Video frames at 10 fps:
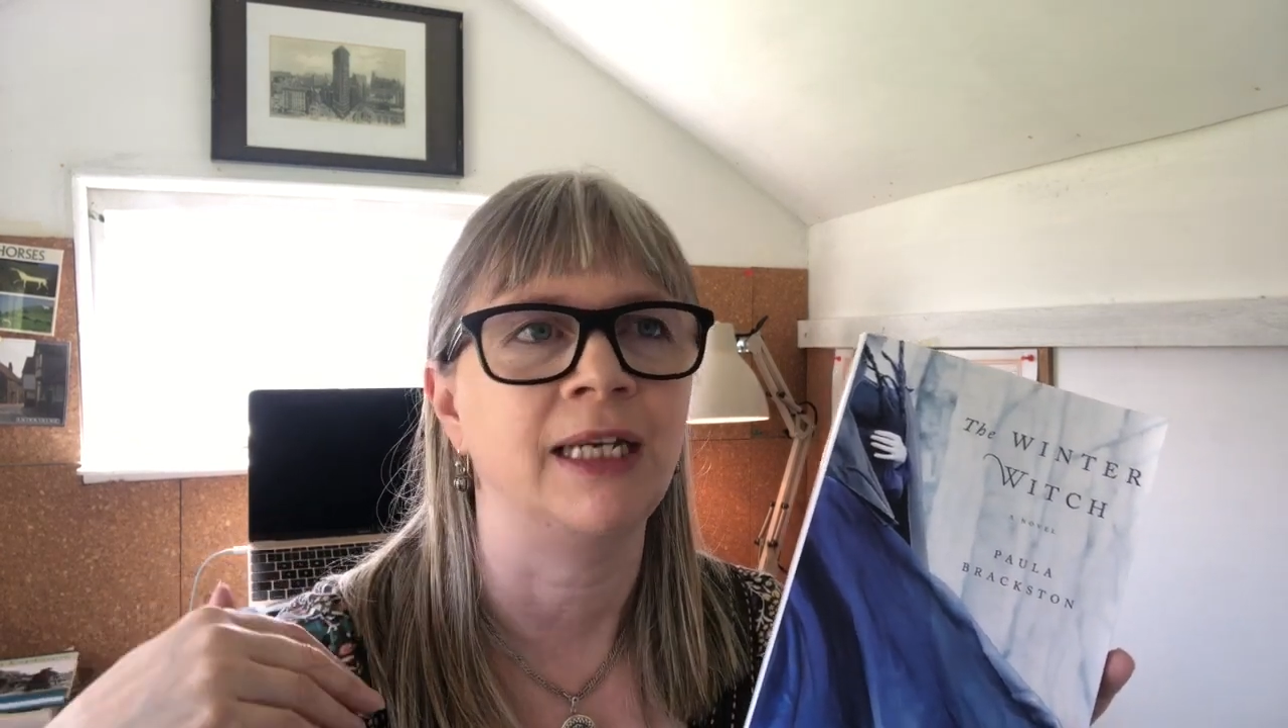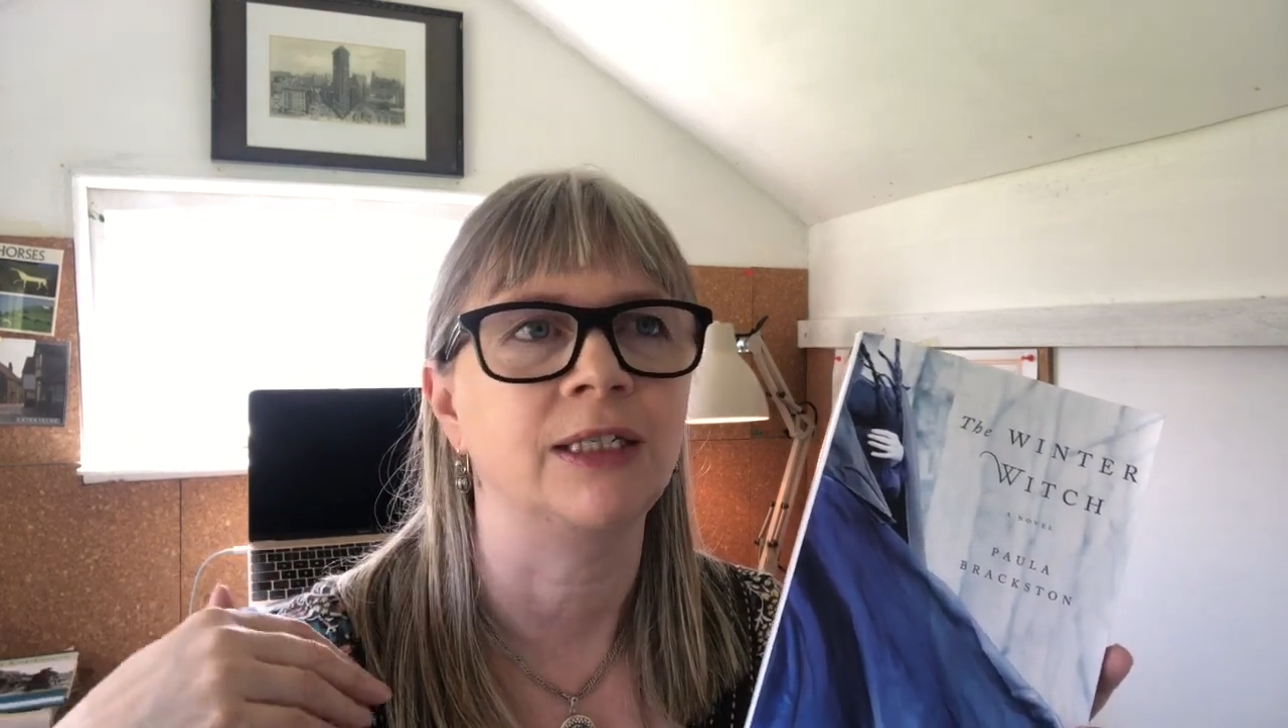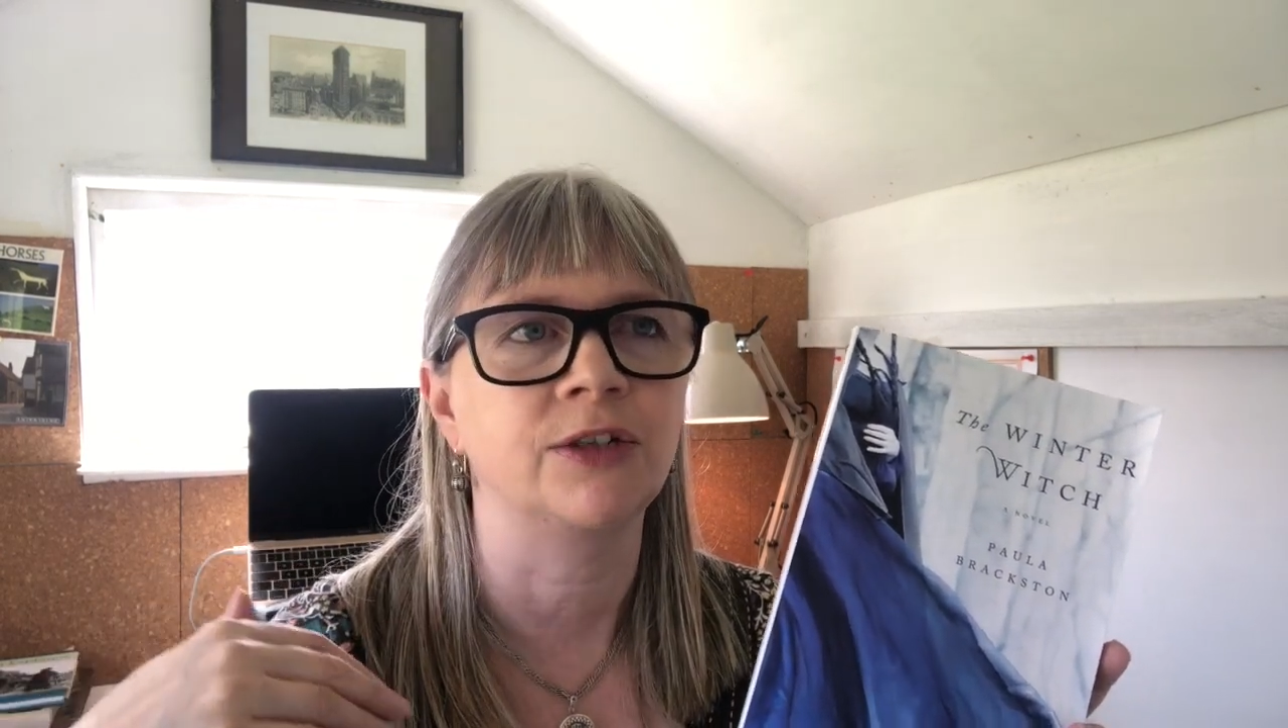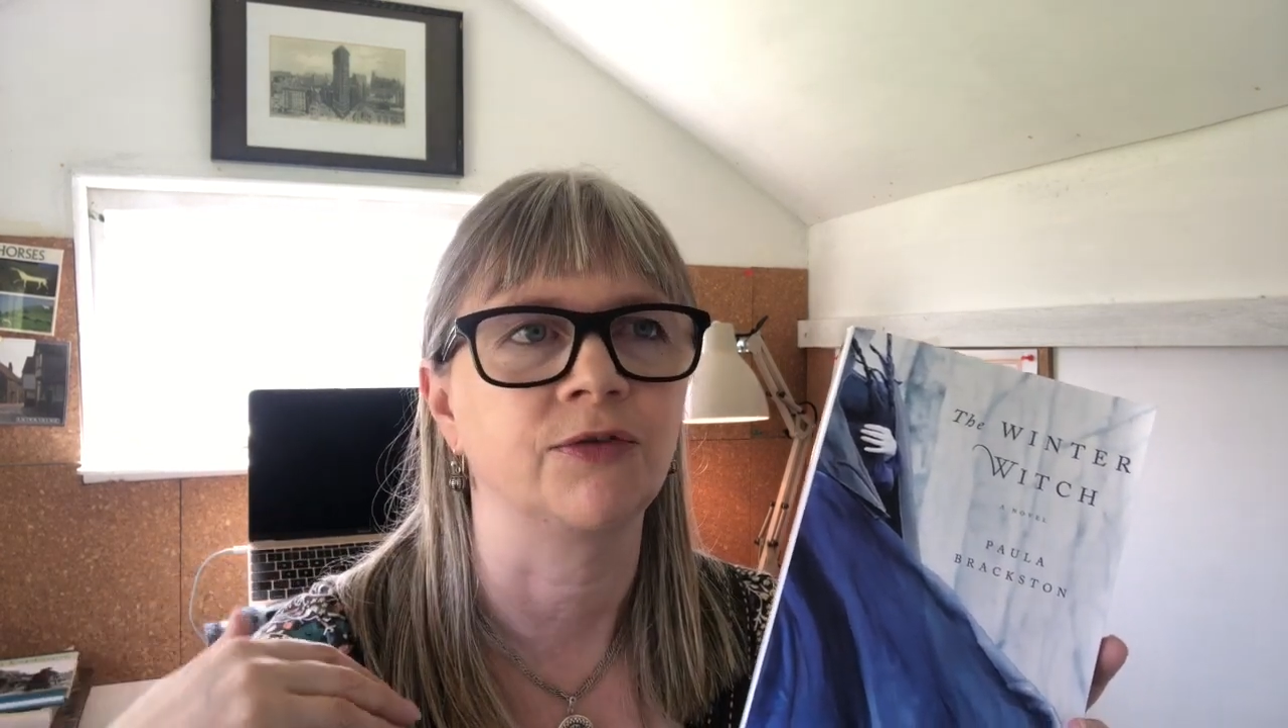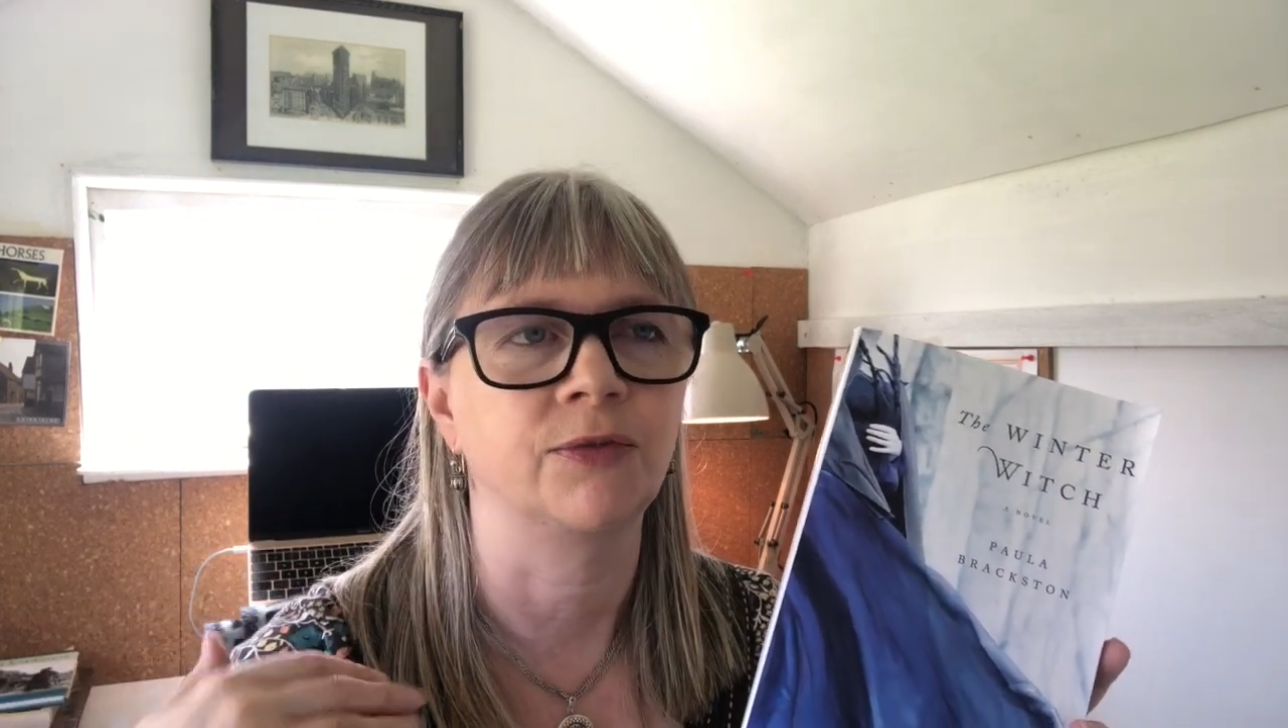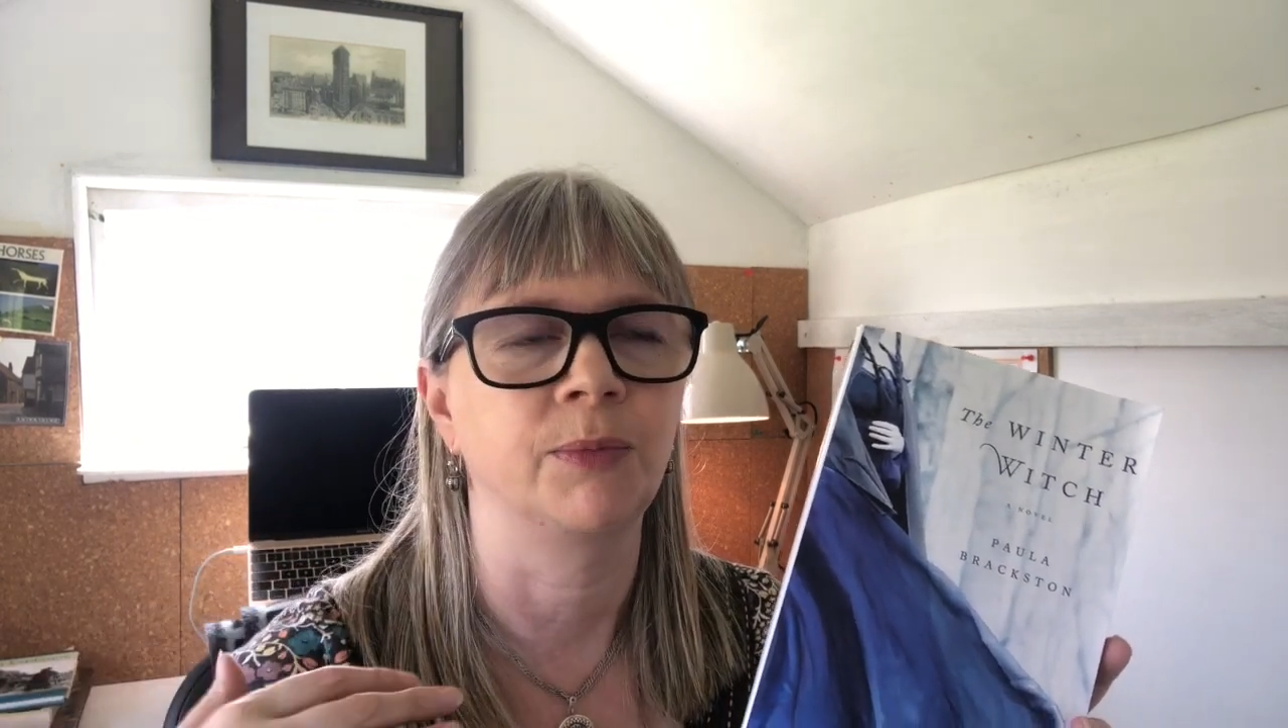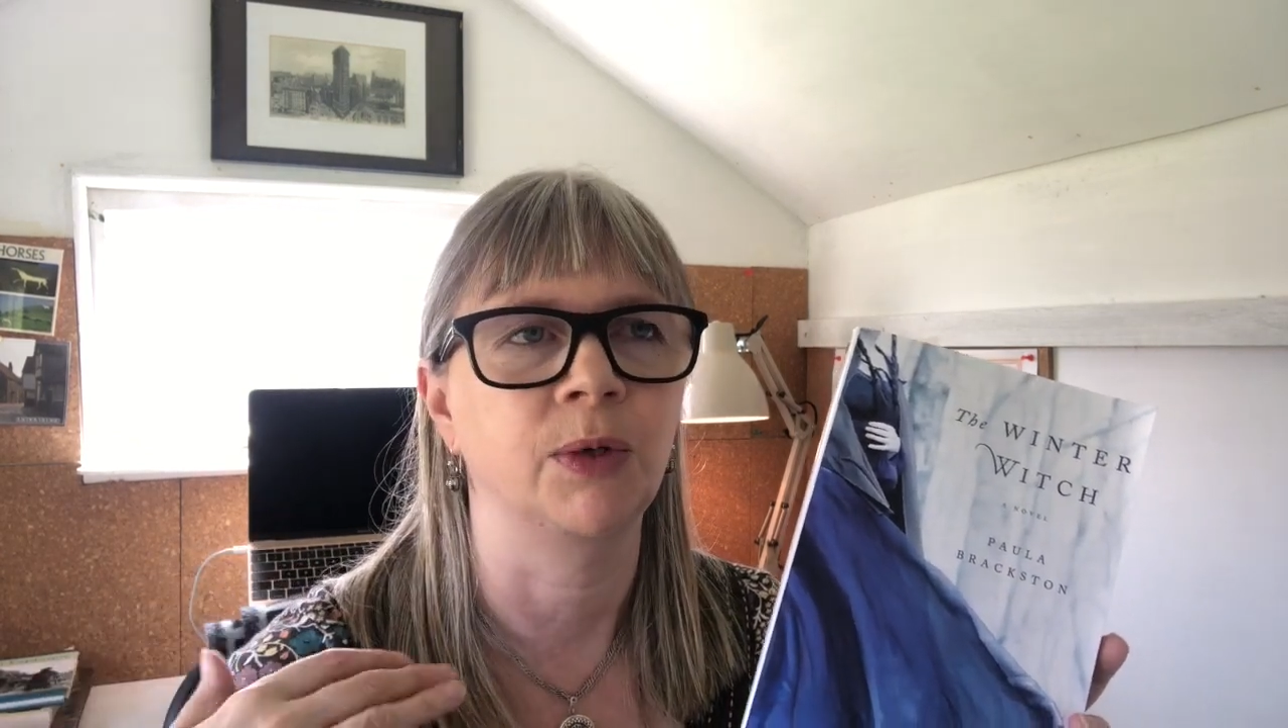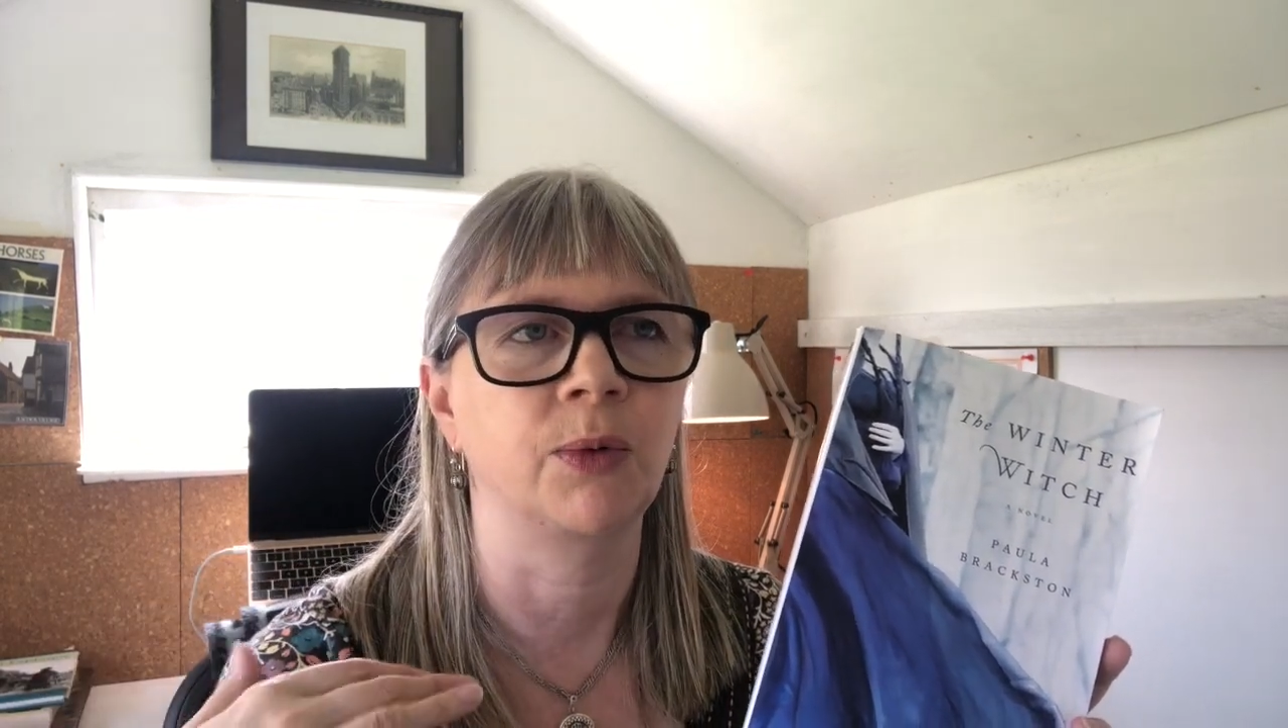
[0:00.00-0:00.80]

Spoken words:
east of mid